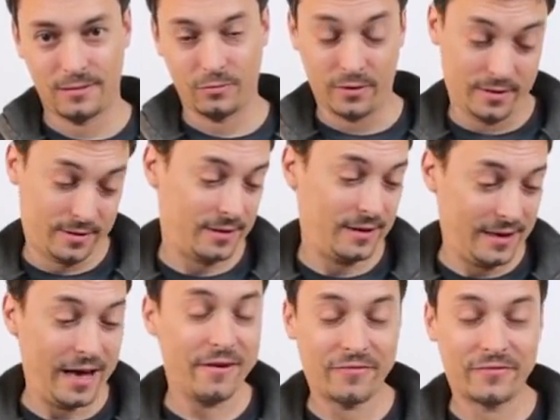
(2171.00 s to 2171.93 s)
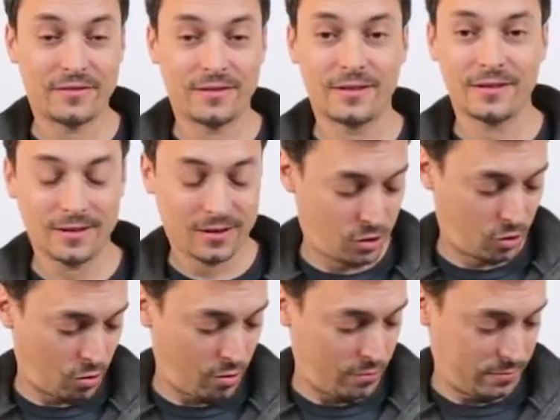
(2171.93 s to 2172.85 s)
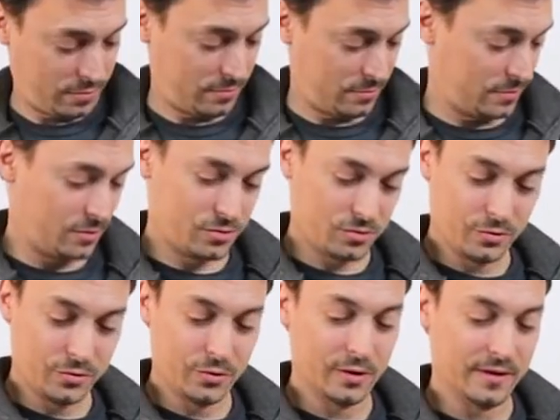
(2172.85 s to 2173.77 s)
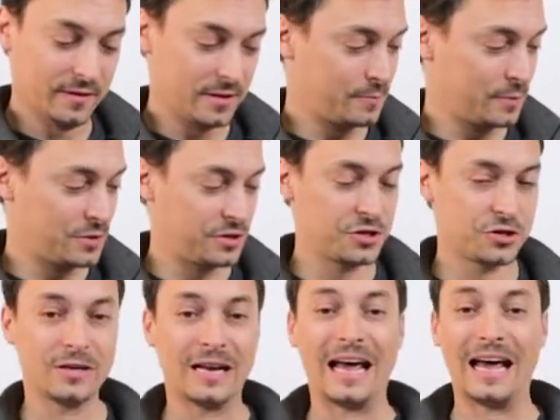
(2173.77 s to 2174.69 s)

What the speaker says: with the left, so you are in this position,